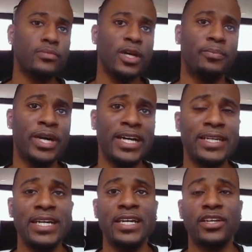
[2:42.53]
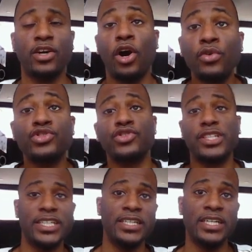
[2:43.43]
But
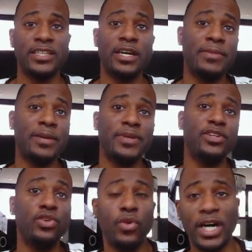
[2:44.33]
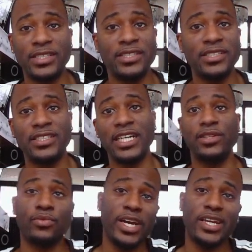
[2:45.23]
culturally, there may be nuances that
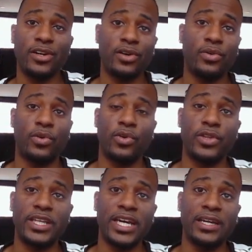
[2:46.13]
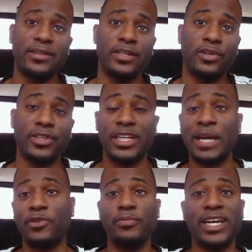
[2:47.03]
the radio or that, the
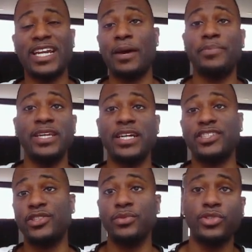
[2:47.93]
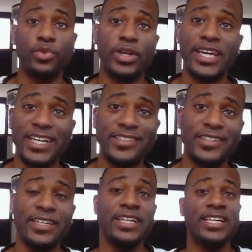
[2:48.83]
label may not be astute to or
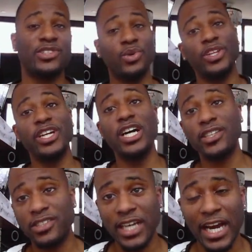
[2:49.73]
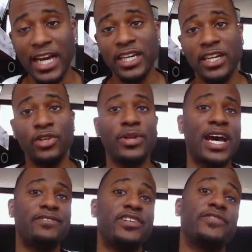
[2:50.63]
catching. And so on the other side, you'd
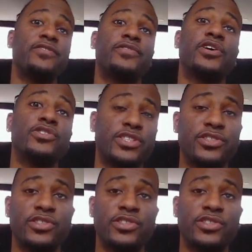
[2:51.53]
have different versions.